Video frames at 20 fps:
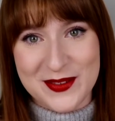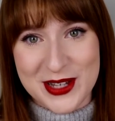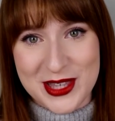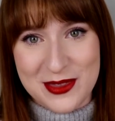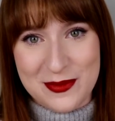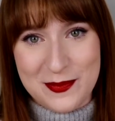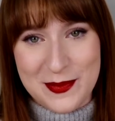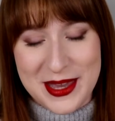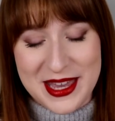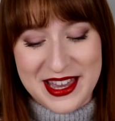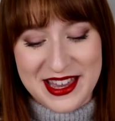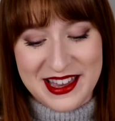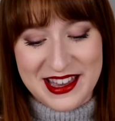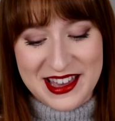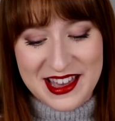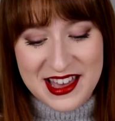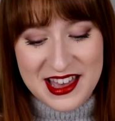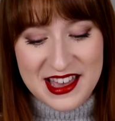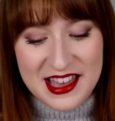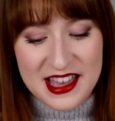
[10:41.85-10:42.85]
with
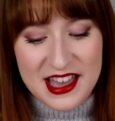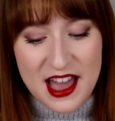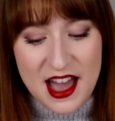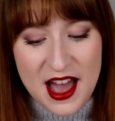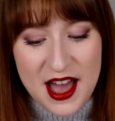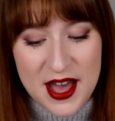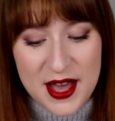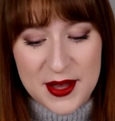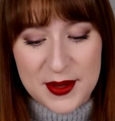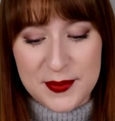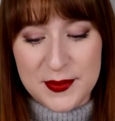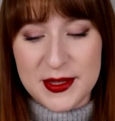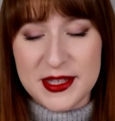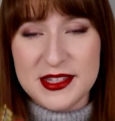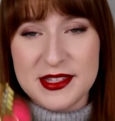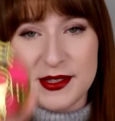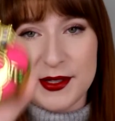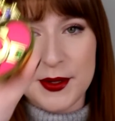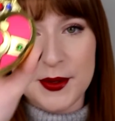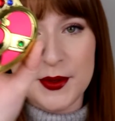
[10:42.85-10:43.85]
me,
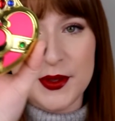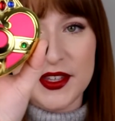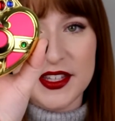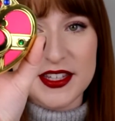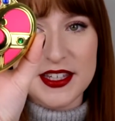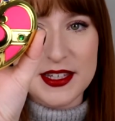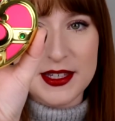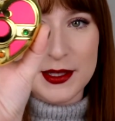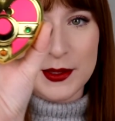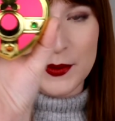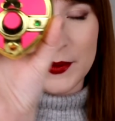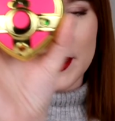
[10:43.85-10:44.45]
so this is the